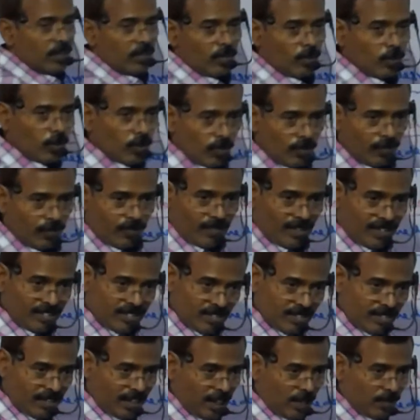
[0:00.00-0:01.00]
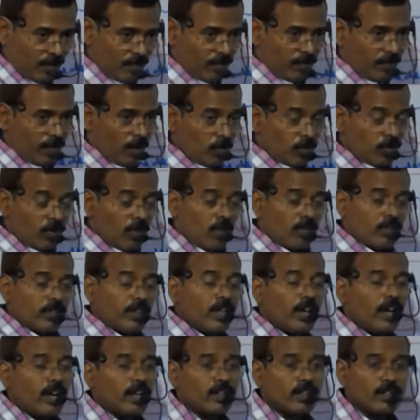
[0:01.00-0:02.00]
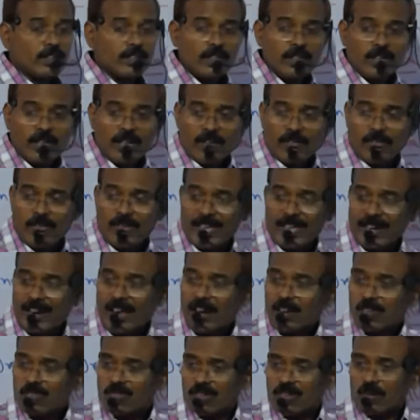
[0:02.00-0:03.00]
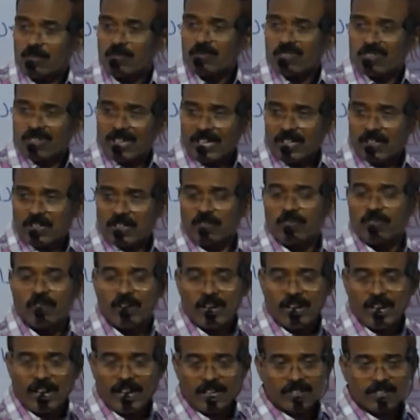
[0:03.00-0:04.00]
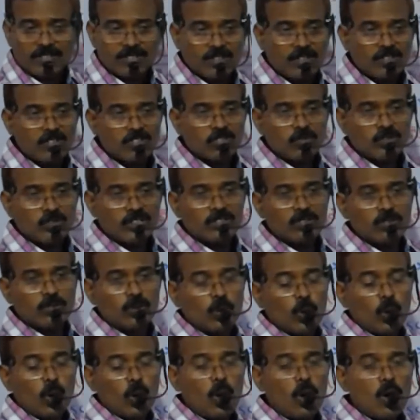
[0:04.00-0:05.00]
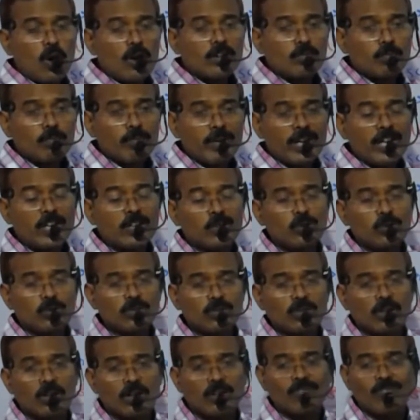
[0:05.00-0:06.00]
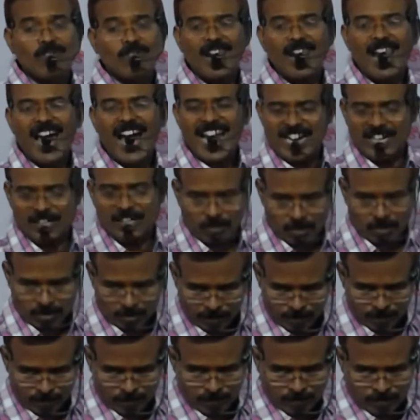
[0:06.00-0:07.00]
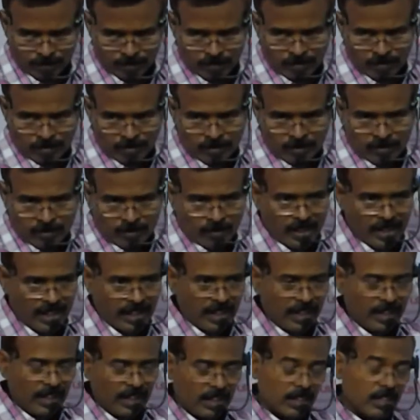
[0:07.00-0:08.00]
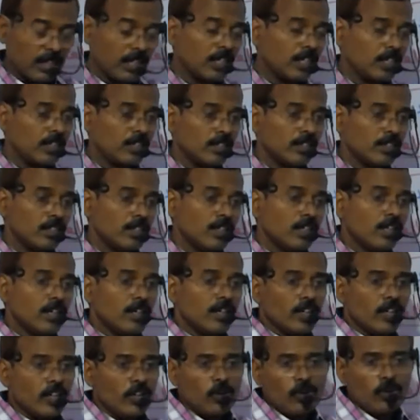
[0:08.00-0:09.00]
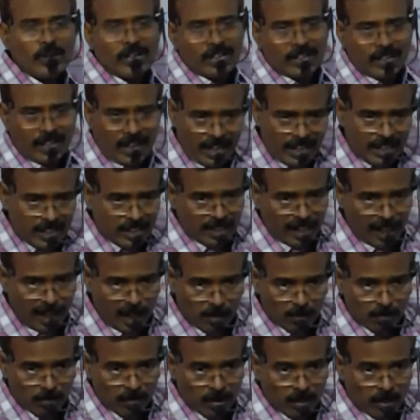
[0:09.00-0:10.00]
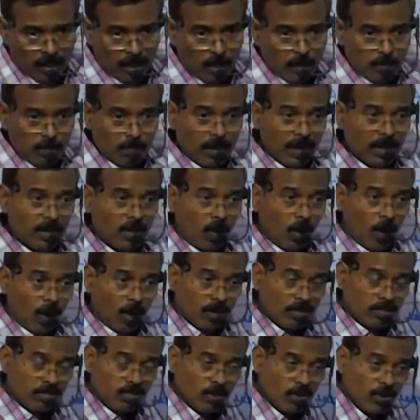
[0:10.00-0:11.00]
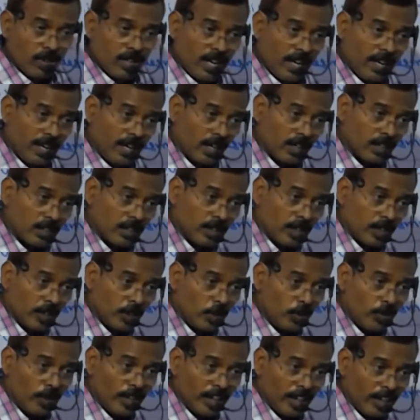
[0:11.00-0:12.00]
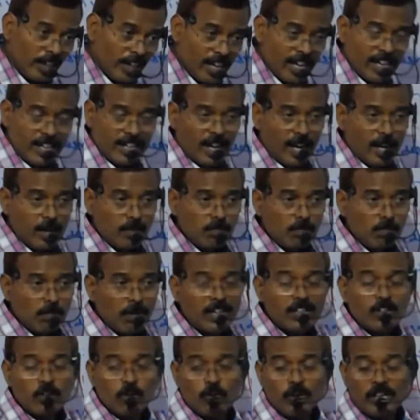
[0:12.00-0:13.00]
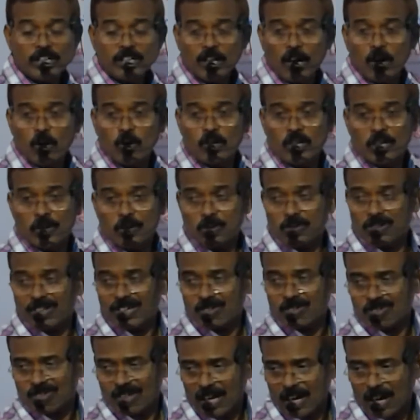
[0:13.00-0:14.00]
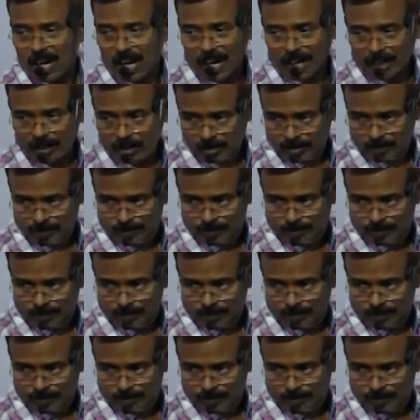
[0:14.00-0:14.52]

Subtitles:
who first time found out that there are some set of reactions which do not make use of light. They can occur during night time, but also can occur during daytime, but without using sunlight.